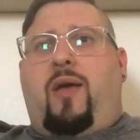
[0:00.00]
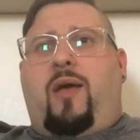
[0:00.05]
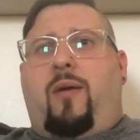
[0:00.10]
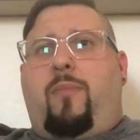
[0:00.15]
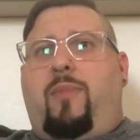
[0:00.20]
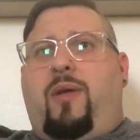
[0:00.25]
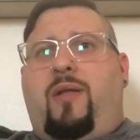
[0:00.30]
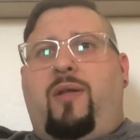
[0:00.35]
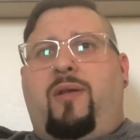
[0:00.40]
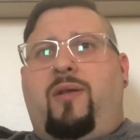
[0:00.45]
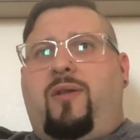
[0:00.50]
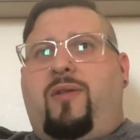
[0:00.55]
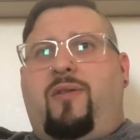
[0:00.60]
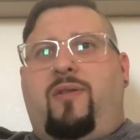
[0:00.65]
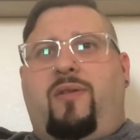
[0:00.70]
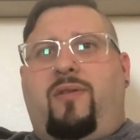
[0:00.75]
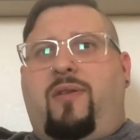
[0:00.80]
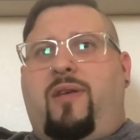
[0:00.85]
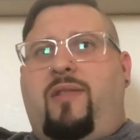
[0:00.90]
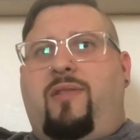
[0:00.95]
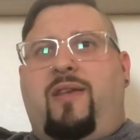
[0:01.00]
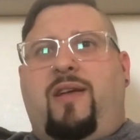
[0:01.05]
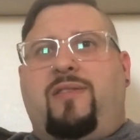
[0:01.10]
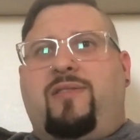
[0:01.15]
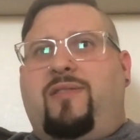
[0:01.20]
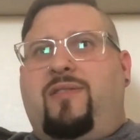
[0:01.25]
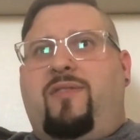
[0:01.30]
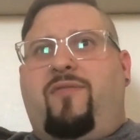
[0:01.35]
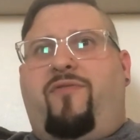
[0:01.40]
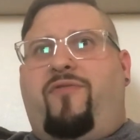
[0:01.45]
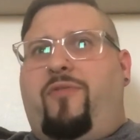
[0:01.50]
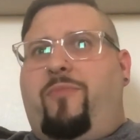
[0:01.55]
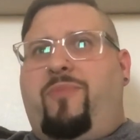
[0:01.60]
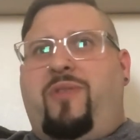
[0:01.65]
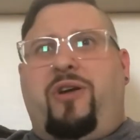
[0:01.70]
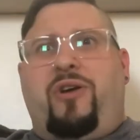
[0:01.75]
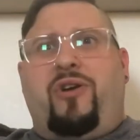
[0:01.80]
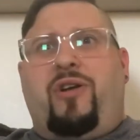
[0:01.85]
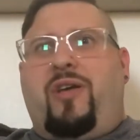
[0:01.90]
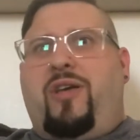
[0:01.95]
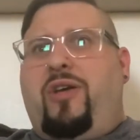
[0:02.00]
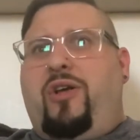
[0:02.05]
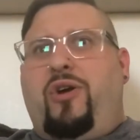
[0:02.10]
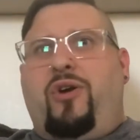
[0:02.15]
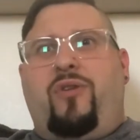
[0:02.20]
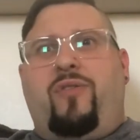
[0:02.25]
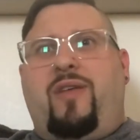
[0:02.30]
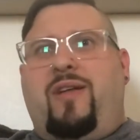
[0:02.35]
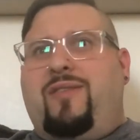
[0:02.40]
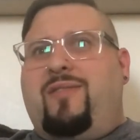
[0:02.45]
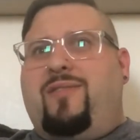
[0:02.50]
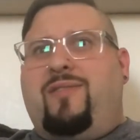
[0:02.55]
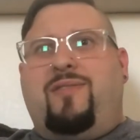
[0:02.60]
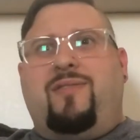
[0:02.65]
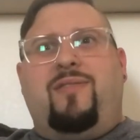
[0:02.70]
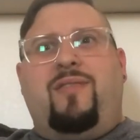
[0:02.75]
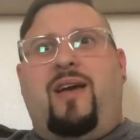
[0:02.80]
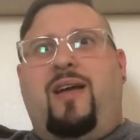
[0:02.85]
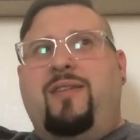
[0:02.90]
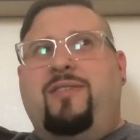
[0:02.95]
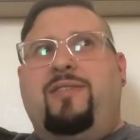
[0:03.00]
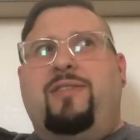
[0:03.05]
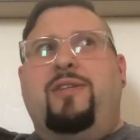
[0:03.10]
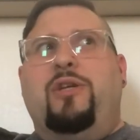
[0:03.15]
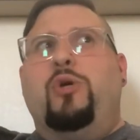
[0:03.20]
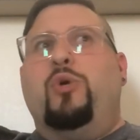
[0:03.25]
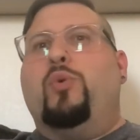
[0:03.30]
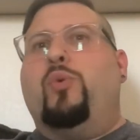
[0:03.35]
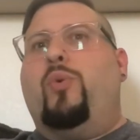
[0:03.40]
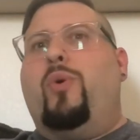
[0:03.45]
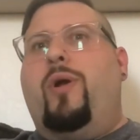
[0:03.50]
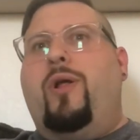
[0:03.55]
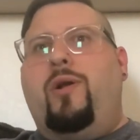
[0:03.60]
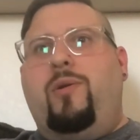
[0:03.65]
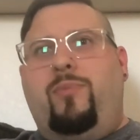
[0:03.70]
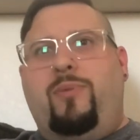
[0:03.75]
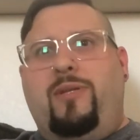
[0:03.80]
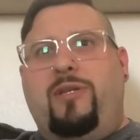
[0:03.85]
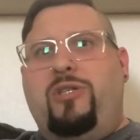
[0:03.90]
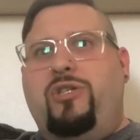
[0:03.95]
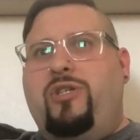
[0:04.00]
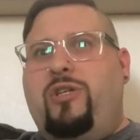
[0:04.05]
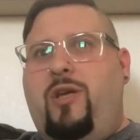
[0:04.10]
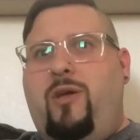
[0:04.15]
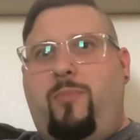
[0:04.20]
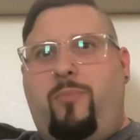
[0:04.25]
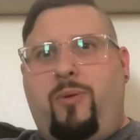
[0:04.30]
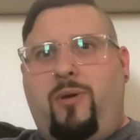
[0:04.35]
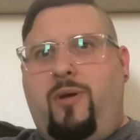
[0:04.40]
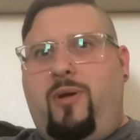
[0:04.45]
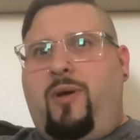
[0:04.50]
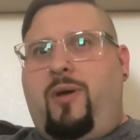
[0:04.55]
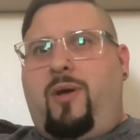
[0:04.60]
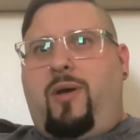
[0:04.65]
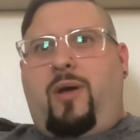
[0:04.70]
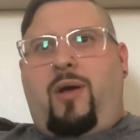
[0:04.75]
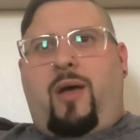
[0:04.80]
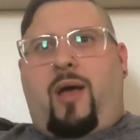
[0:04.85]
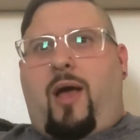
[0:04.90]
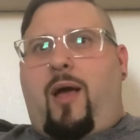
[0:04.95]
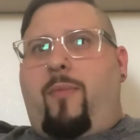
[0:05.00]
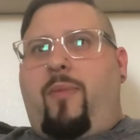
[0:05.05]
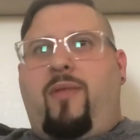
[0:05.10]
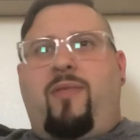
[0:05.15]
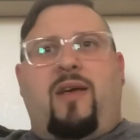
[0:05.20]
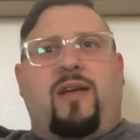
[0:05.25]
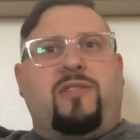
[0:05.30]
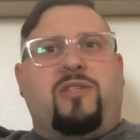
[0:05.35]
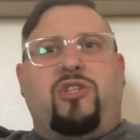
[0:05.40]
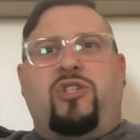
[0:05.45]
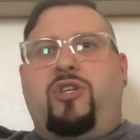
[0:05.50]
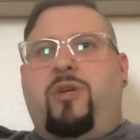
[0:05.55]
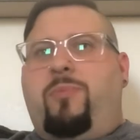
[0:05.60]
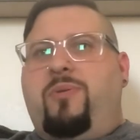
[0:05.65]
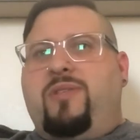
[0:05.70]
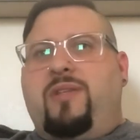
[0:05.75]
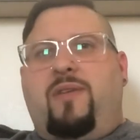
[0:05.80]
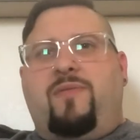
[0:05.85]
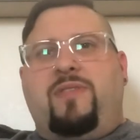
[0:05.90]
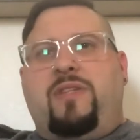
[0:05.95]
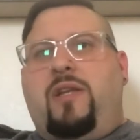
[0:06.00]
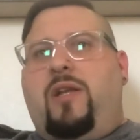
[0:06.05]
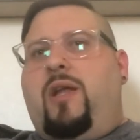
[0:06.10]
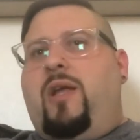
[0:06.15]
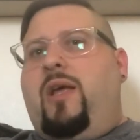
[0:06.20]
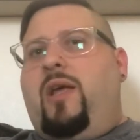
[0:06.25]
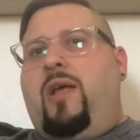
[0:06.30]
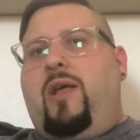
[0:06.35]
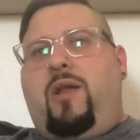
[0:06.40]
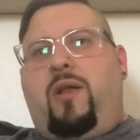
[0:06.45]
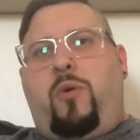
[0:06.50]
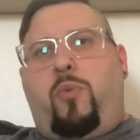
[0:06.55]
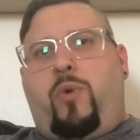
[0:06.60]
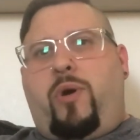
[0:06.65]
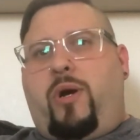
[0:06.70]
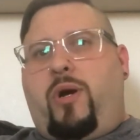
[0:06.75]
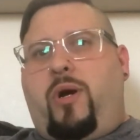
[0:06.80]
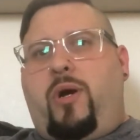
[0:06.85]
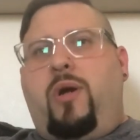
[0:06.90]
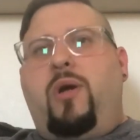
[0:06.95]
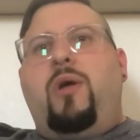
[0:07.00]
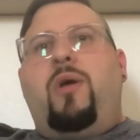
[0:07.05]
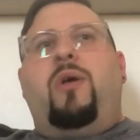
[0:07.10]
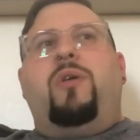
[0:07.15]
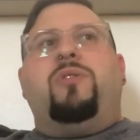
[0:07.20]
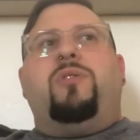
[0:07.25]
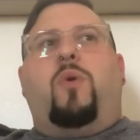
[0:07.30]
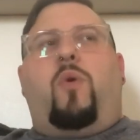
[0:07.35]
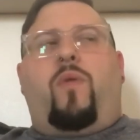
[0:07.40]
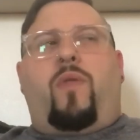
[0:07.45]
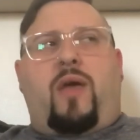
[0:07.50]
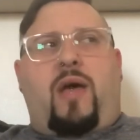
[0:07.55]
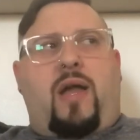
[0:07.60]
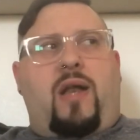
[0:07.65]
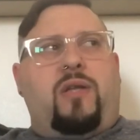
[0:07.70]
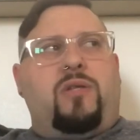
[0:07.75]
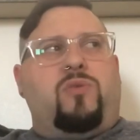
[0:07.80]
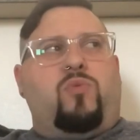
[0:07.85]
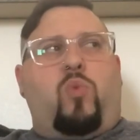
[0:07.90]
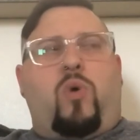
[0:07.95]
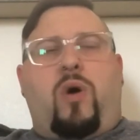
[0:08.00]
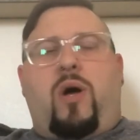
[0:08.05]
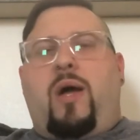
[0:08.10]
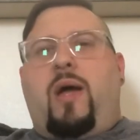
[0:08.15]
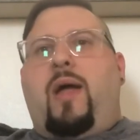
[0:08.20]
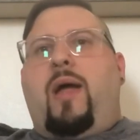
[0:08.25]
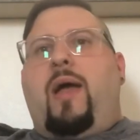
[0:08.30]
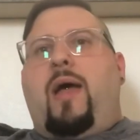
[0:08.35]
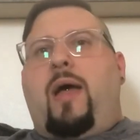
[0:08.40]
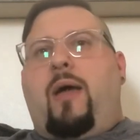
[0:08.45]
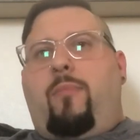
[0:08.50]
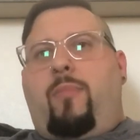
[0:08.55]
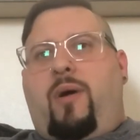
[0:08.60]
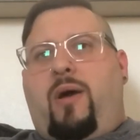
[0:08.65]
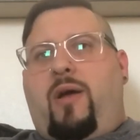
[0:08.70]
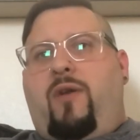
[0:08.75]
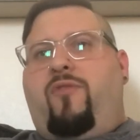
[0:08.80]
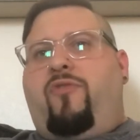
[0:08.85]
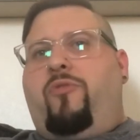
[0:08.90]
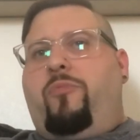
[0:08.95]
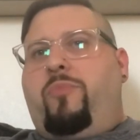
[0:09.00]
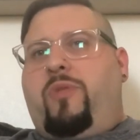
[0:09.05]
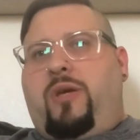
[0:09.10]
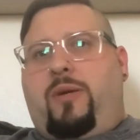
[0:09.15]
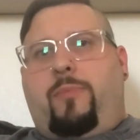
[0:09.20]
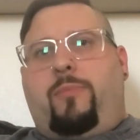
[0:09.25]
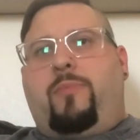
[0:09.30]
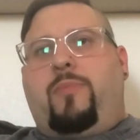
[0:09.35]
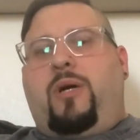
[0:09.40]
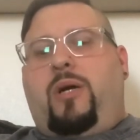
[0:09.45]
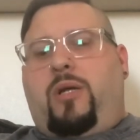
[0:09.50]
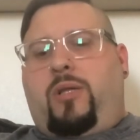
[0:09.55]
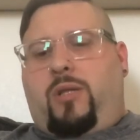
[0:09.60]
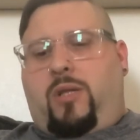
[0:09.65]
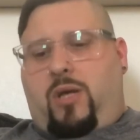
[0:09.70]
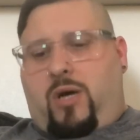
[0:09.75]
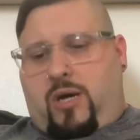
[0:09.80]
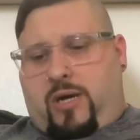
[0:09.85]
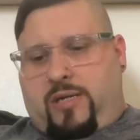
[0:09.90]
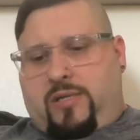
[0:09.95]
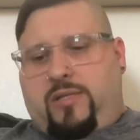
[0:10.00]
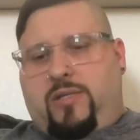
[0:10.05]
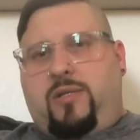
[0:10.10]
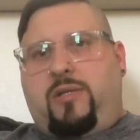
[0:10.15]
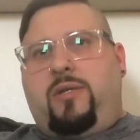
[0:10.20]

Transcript: I mean, and that's from there to here. That's incredibly cheap. I mean, that's the cheapest I've seen anywhere. So that is why I buy from them a lot.